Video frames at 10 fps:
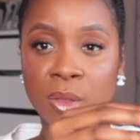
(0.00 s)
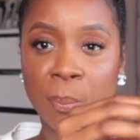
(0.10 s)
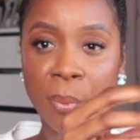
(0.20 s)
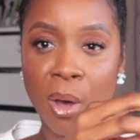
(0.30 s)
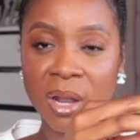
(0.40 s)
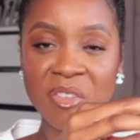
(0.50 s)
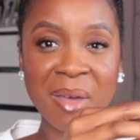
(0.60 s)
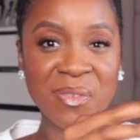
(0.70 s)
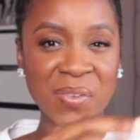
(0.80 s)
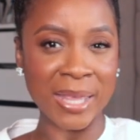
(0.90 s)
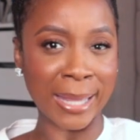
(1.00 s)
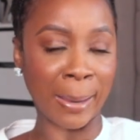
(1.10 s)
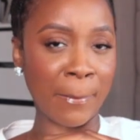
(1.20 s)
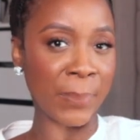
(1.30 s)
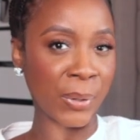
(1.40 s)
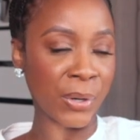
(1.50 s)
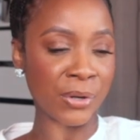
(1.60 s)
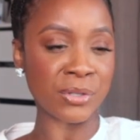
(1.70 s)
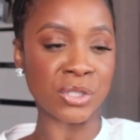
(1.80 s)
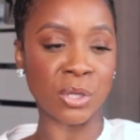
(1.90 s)
The ball of my feet like
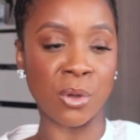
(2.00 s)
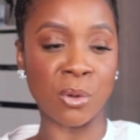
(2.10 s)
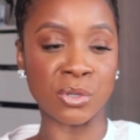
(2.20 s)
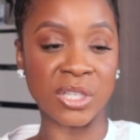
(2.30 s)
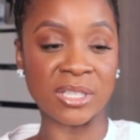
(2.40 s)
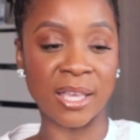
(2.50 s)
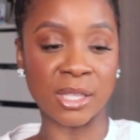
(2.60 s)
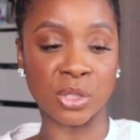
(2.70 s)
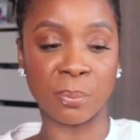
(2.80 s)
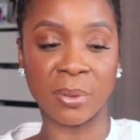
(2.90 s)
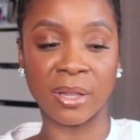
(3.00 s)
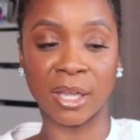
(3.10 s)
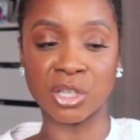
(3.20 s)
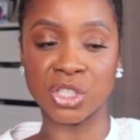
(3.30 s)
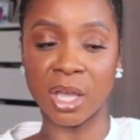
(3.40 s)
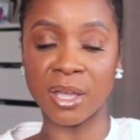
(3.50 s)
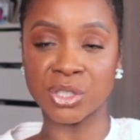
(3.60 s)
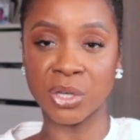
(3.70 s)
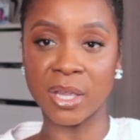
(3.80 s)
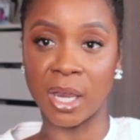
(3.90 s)
burns. So she said to put like a gel
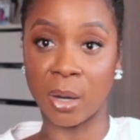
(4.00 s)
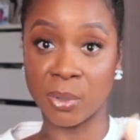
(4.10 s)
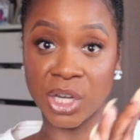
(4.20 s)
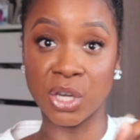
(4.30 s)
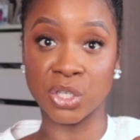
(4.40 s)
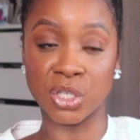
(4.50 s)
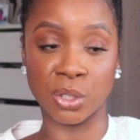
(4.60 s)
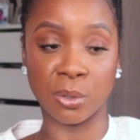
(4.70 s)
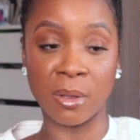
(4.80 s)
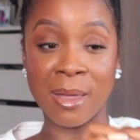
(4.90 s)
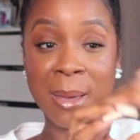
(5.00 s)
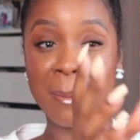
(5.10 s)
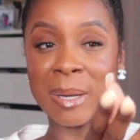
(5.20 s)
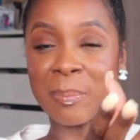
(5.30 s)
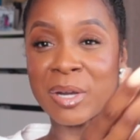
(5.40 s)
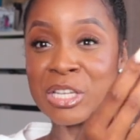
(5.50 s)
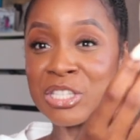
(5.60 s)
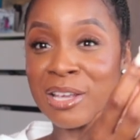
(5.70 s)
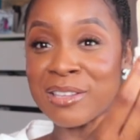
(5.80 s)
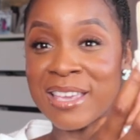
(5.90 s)
insert here, which I usually do, but to put a
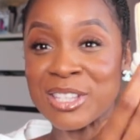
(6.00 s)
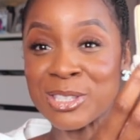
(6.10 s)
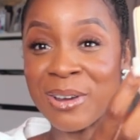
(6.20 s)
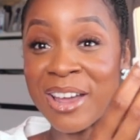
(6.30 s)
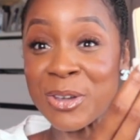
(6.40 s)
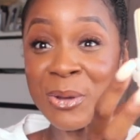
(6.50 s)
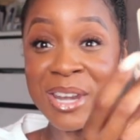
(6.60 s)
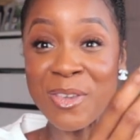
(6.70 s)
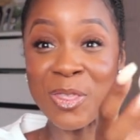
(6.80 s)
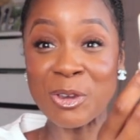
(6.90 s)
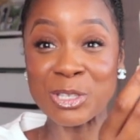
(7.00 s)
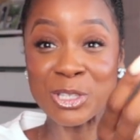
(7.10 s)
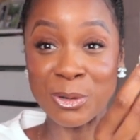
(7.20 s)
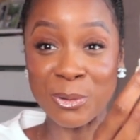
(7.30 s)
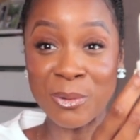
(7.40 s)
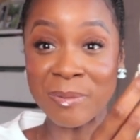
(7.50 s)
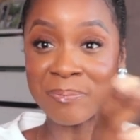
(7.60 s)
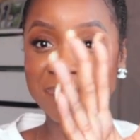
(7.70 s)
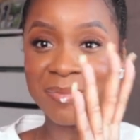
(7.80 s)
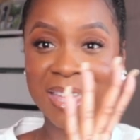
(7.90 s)
gel insert underneath your shoe
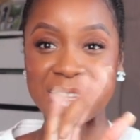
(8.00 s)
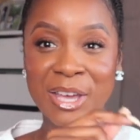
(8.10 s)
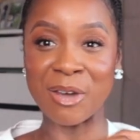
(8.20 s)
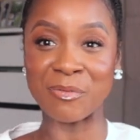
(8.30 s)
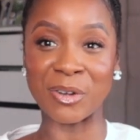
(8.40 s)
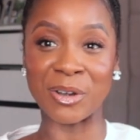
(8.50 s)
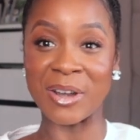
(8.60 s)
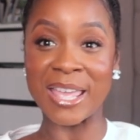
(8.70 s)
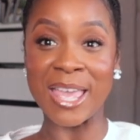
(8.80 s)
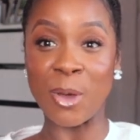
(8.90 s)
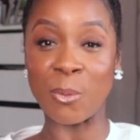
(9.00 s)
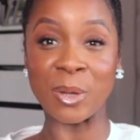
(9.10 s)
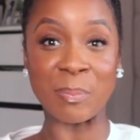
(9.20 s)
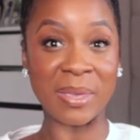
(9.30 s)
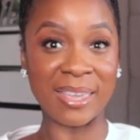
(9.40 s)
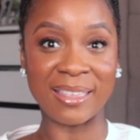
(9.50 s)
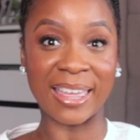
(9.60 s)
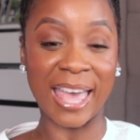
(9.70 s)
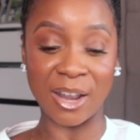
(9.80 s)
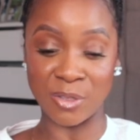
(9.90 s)
and the comfort would be
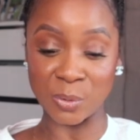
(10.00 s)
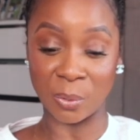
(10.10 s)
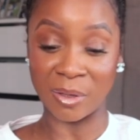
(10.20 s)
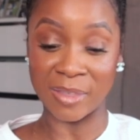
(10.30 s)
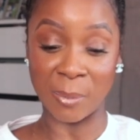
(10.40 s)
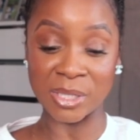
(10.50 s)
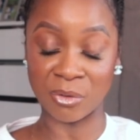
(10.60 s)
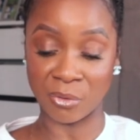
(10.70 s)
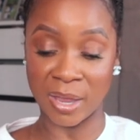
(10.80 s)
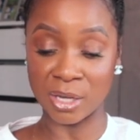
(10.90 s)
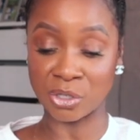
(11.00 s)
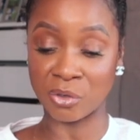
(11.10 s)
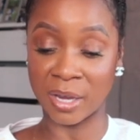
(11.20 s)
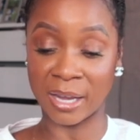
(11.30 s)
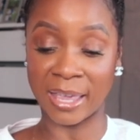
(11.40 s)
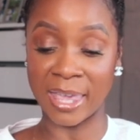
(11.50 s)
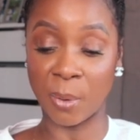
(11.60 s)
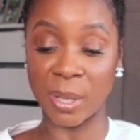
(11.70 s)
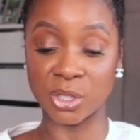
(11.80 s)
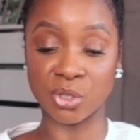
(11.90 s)
like out of this world. That was a great trick and I
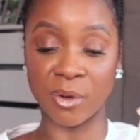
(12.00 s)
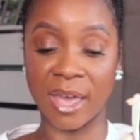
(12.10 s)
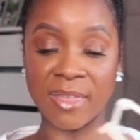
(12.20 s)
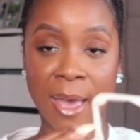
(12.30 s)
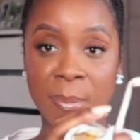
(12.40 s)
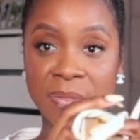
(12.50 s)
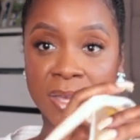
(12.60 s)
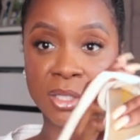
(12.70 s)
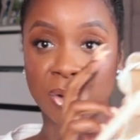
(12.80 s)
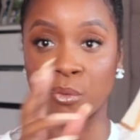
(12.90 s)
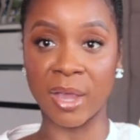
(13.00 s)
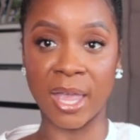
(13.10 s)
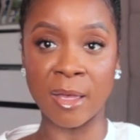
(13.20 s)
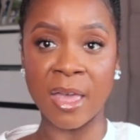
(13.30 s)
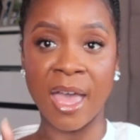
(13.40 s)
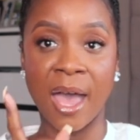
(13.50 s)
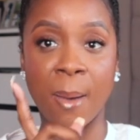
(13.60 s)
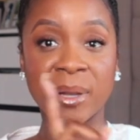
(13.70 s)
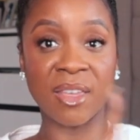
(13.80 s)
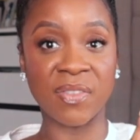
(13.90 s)
can't wait to try that. But these are great.
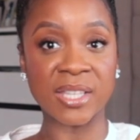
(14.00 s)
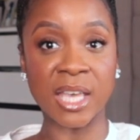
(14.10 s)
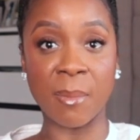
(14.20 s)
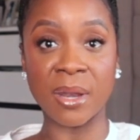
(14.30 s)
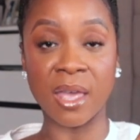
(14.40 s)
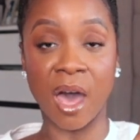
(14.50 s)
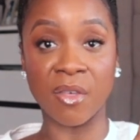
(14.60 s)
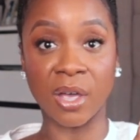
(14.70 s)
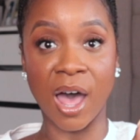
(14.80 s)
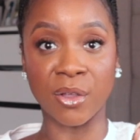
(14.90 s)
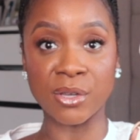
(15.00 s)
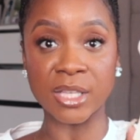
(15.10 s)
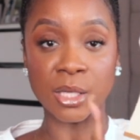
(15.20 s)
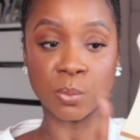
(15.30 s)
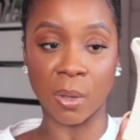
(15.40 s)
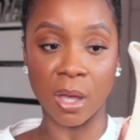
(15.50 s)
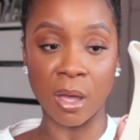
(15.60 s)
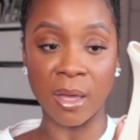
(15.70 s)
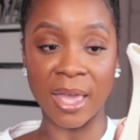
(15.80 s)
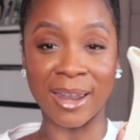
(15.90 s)
I believe these come in other colors as
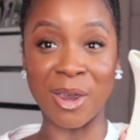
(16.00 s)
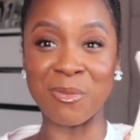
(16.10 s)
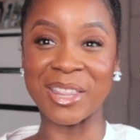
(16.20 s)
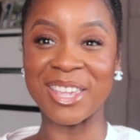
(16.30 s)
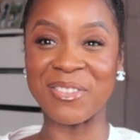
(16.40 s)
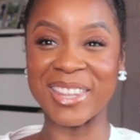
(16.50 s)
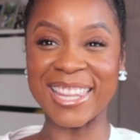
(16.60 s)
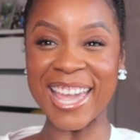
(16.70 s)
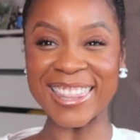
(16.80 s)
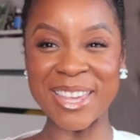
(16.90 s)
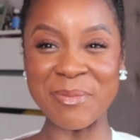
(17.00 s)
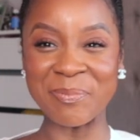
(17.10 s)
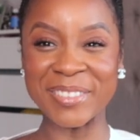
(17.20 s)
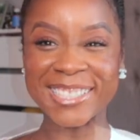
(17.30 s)
well and I really, really like them.